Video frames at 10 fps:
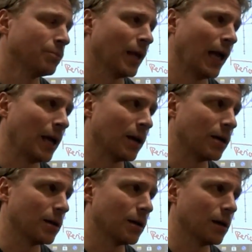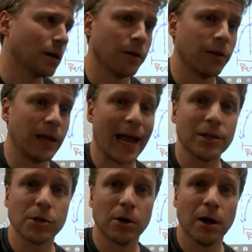And the
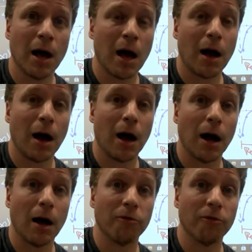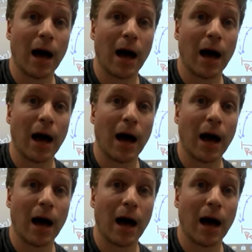answer of